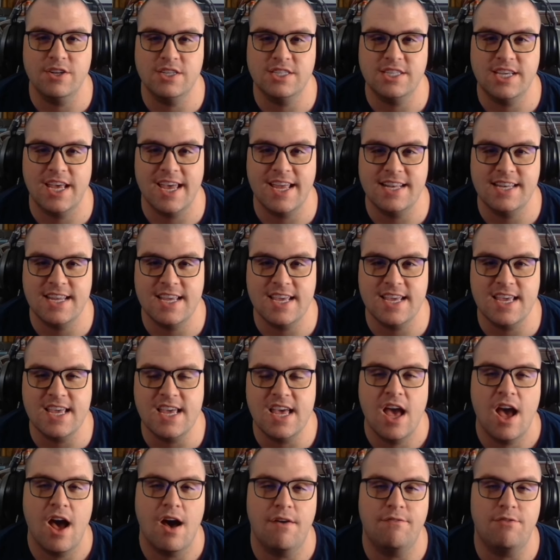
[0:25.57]
KD
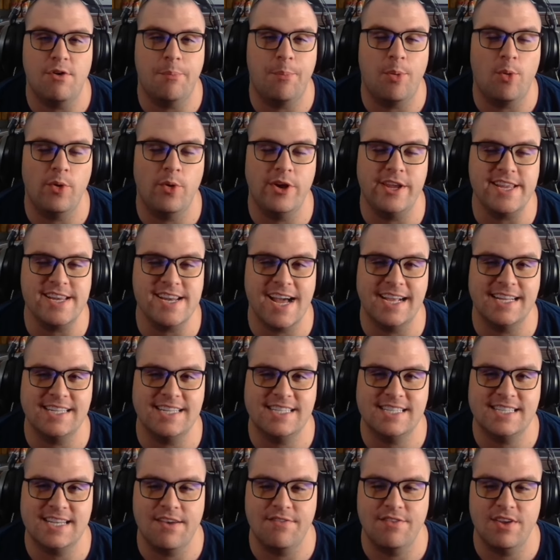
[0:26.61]
of a
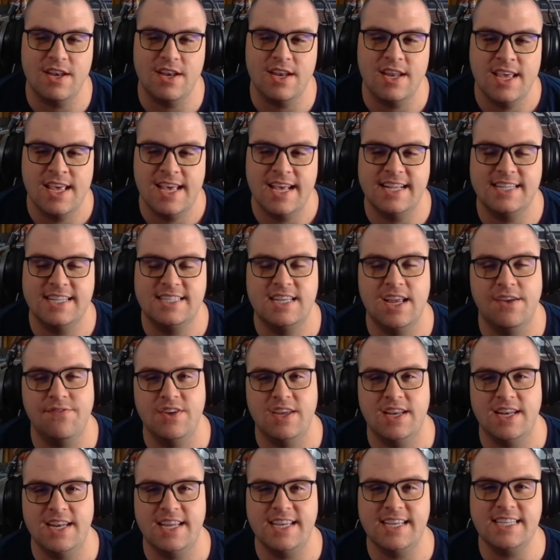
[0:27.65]
.97, it's
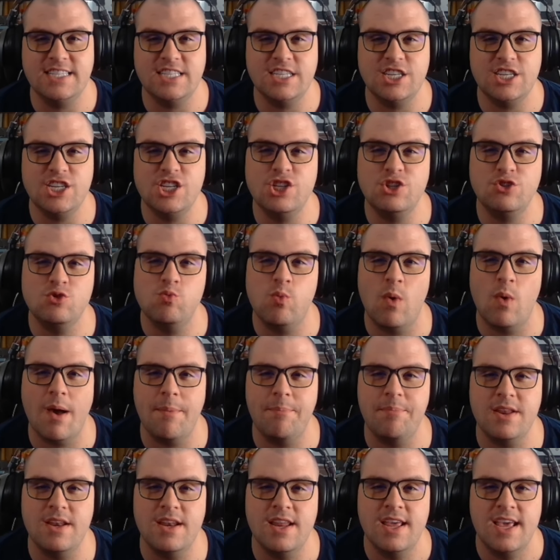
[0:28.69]
definitely an easy to use
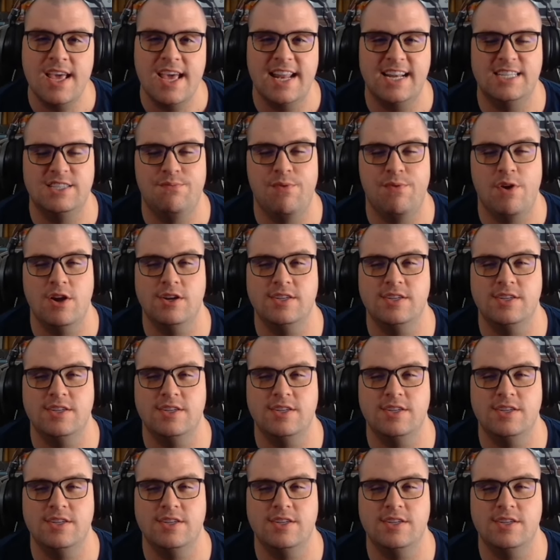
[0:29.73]
weapon and it's very